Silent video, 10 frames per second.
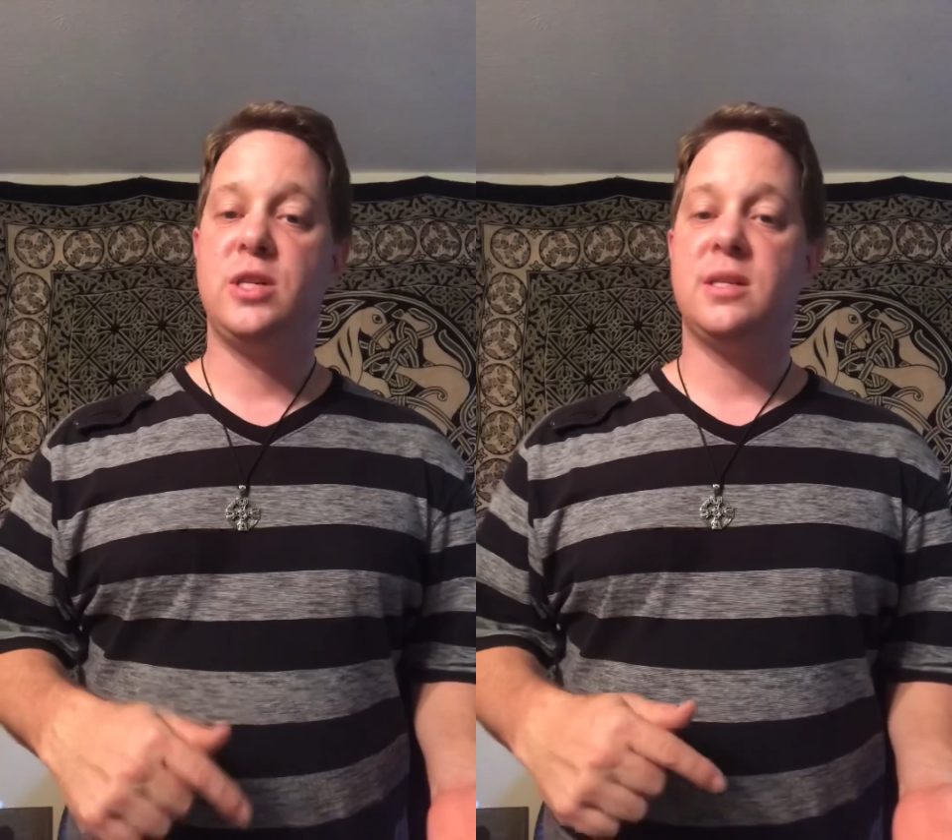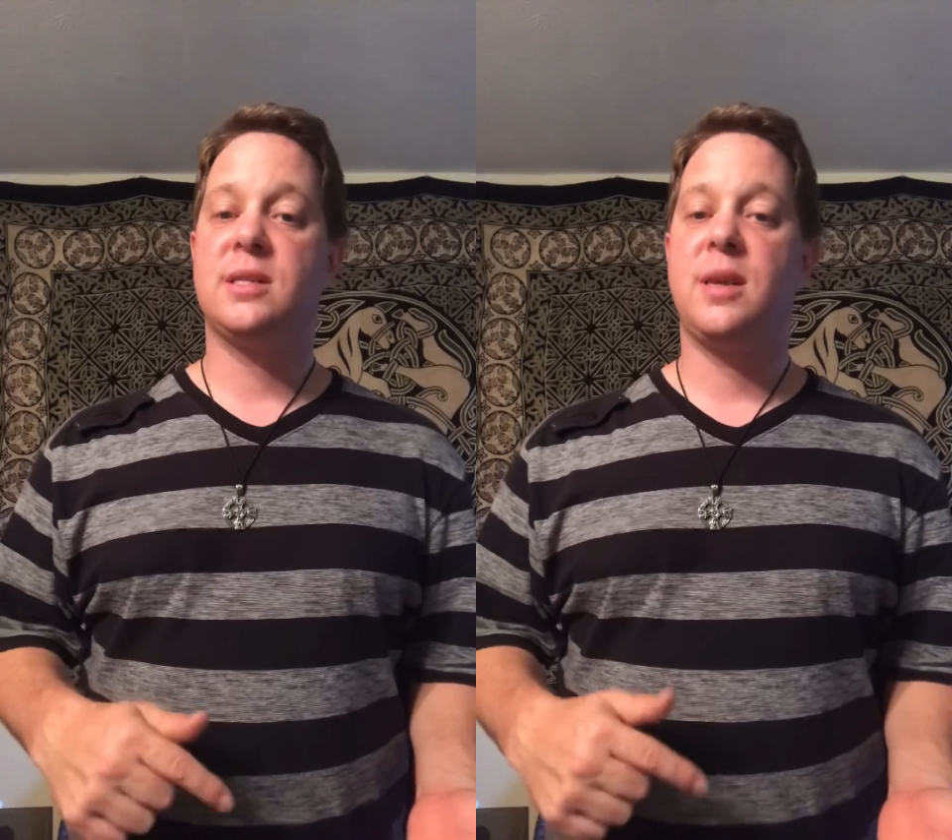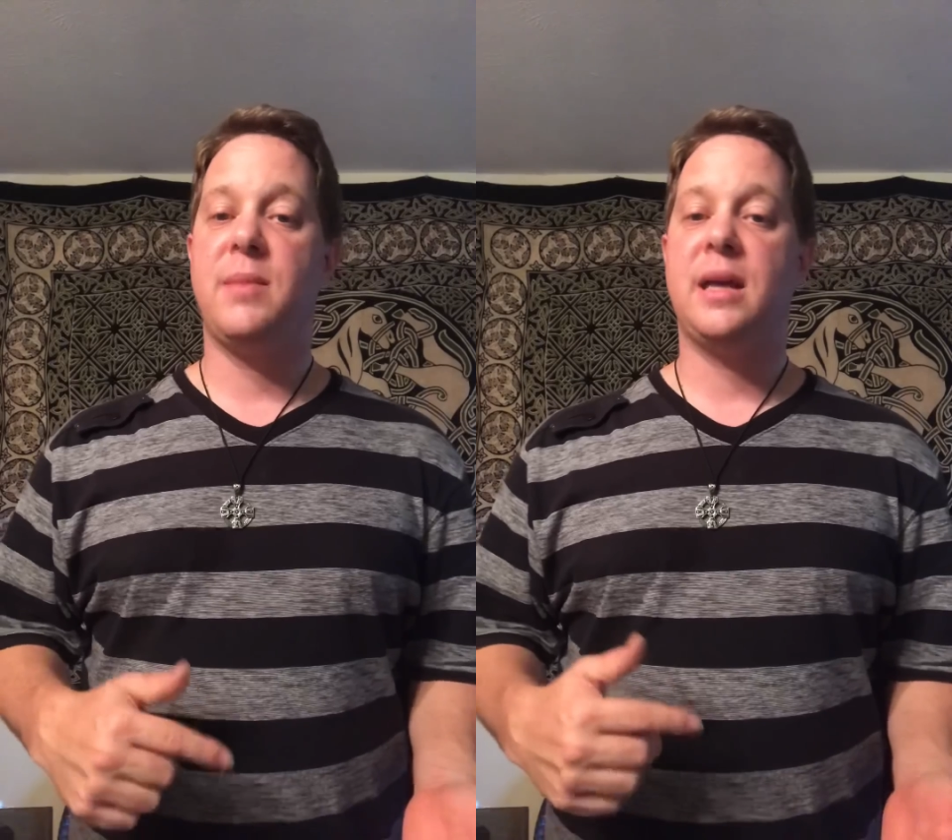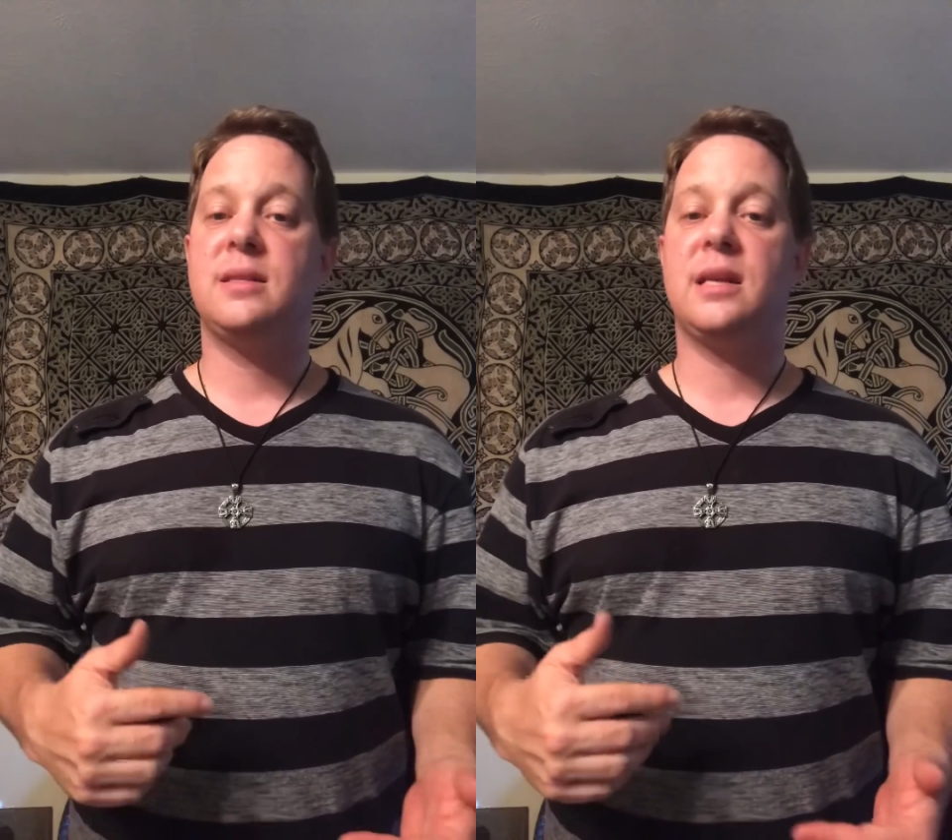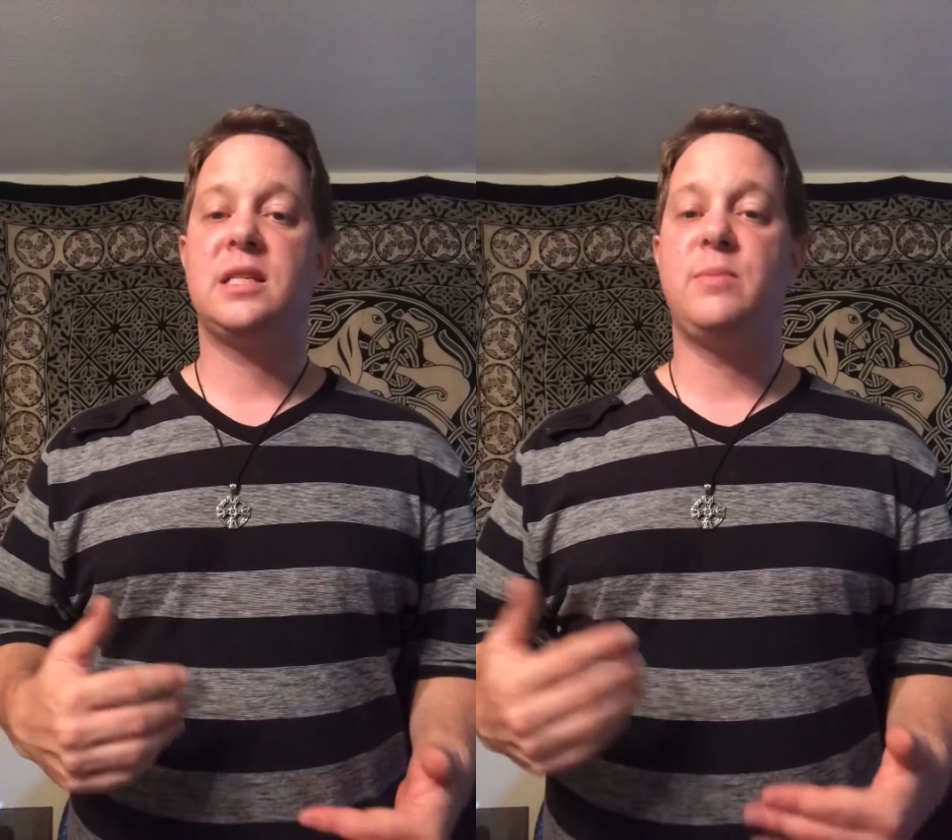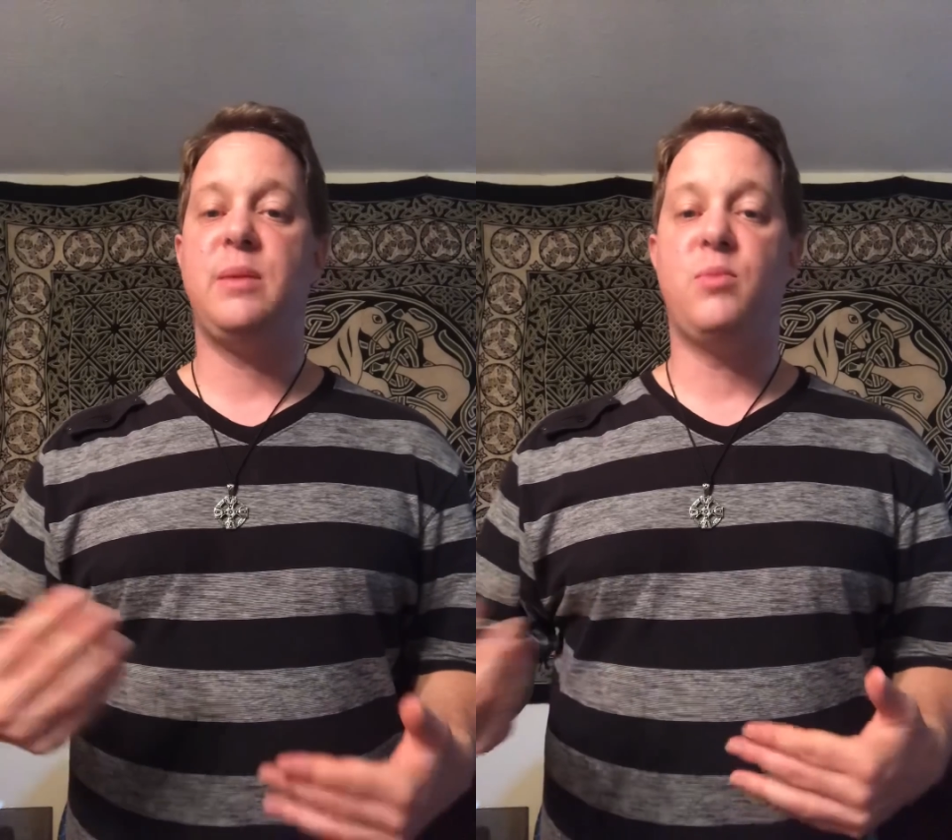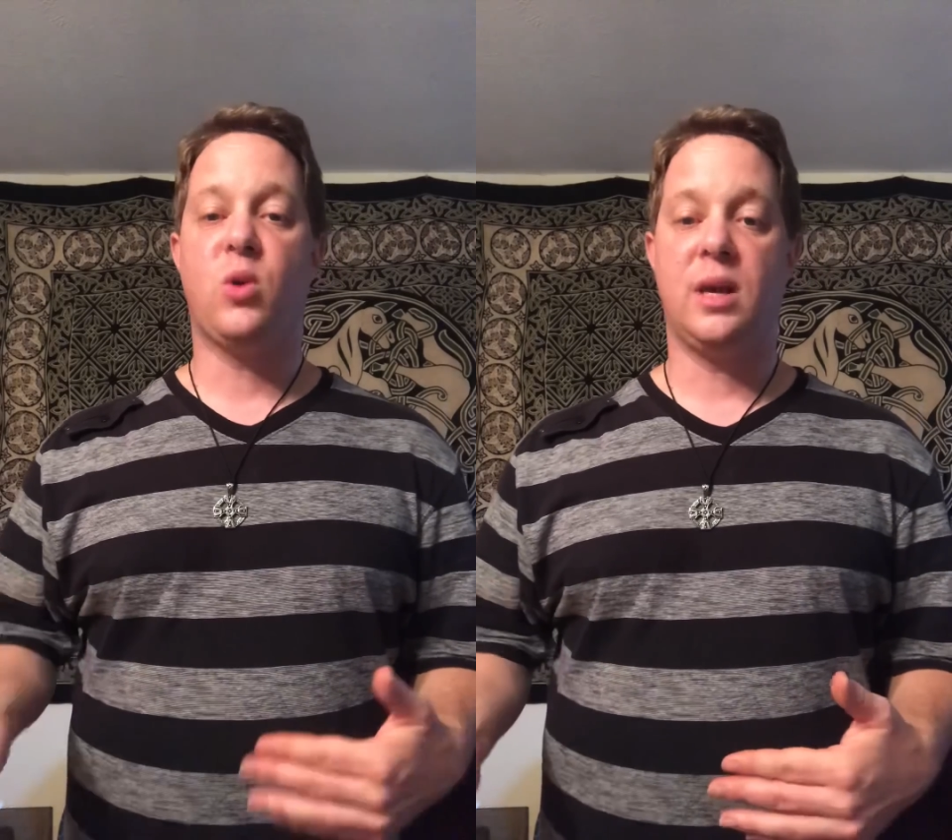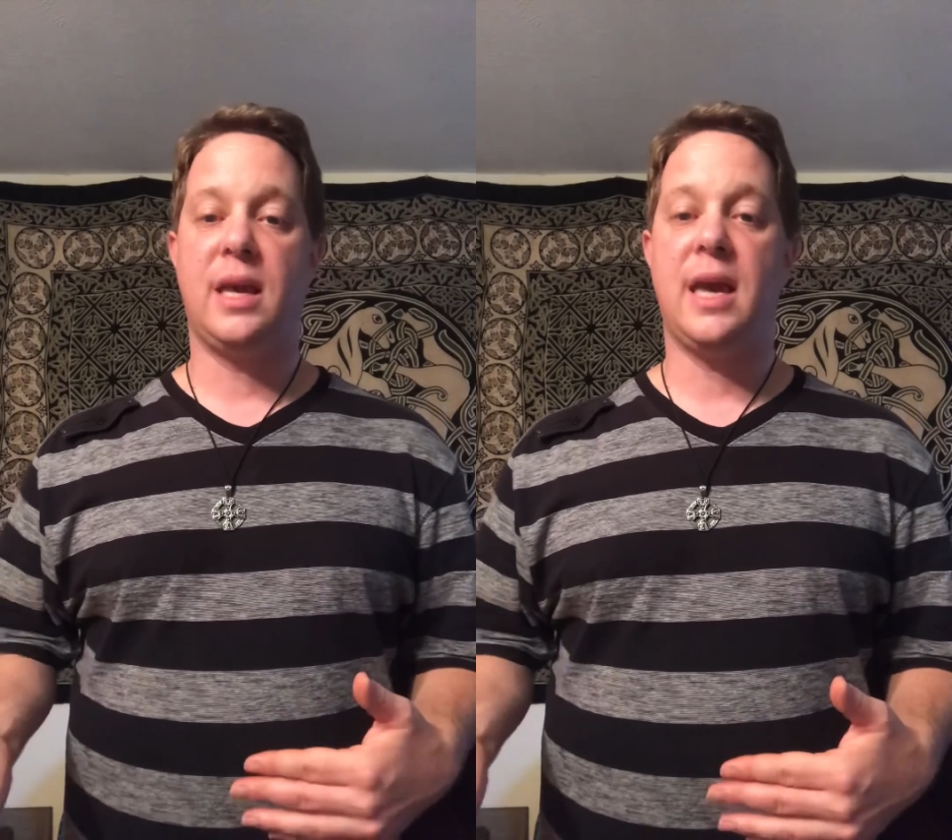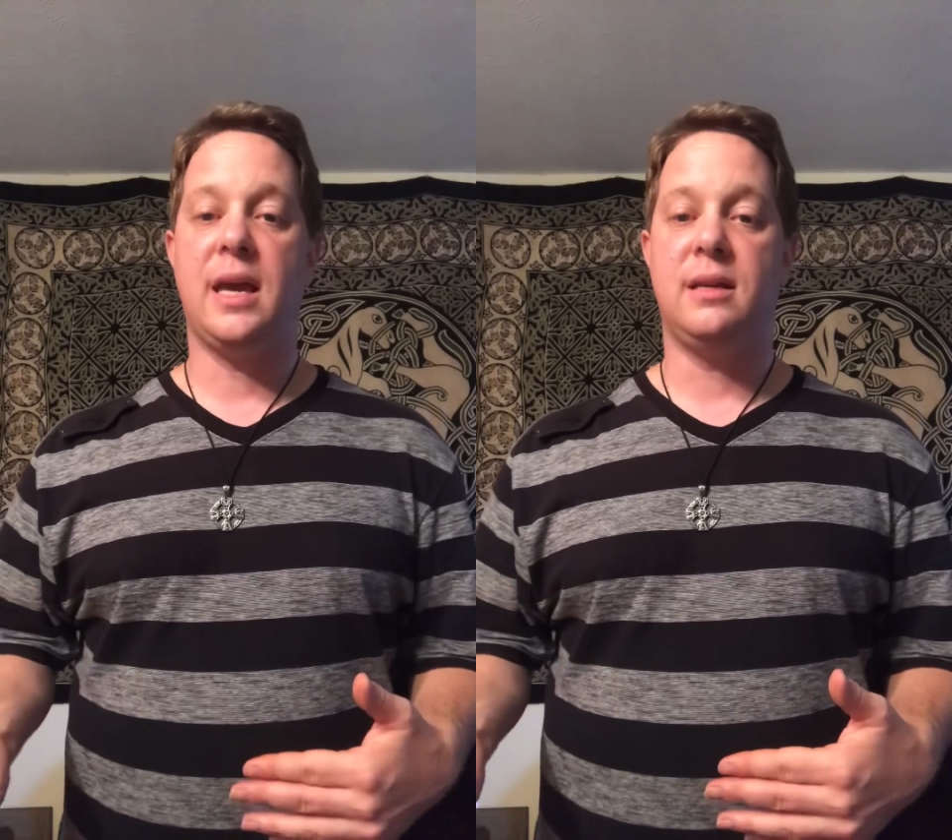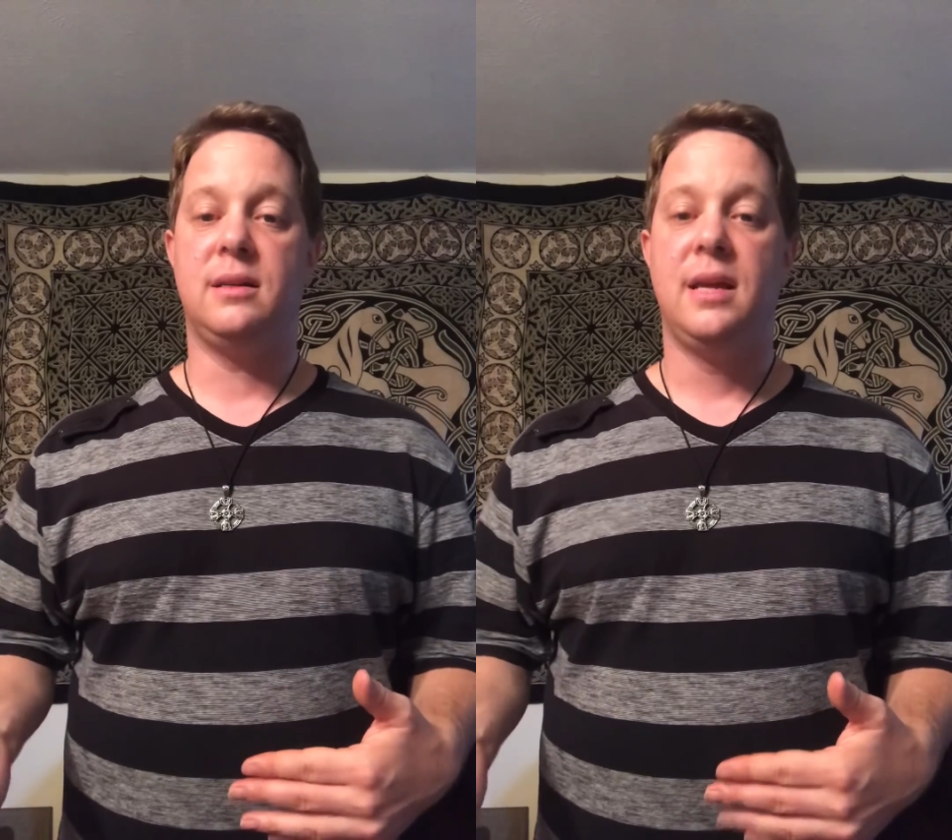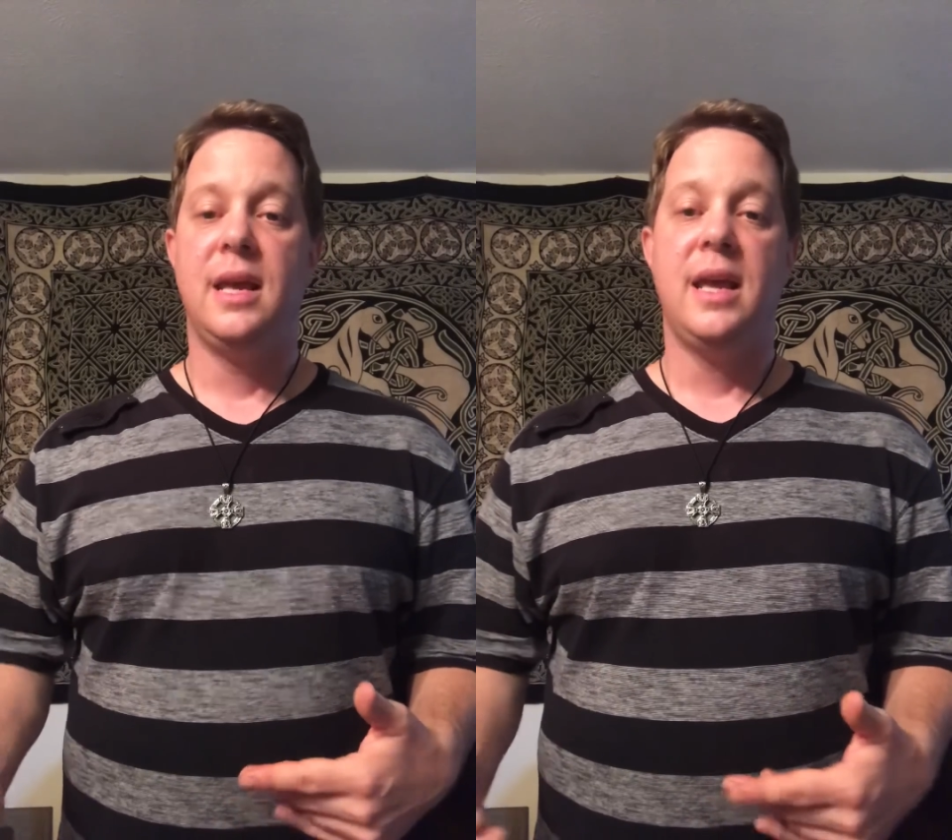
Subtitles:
Jesus commands us to be born again.